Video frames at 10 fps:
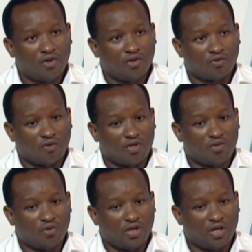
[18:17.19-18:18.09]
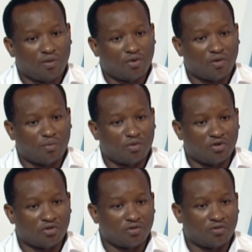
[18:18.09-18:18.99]
So this will help our
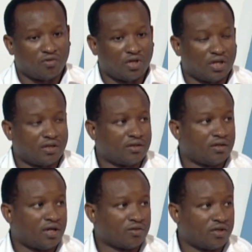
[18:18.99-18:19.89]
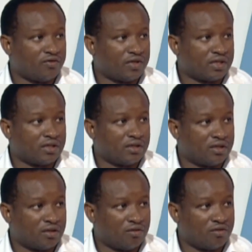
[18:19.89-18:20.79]
population to get actually
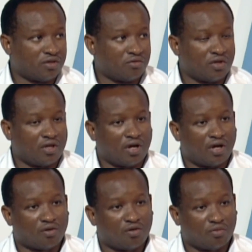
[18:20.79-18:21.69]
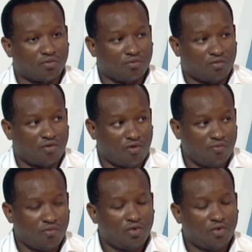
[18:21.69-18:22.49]
vaccines closer to their home.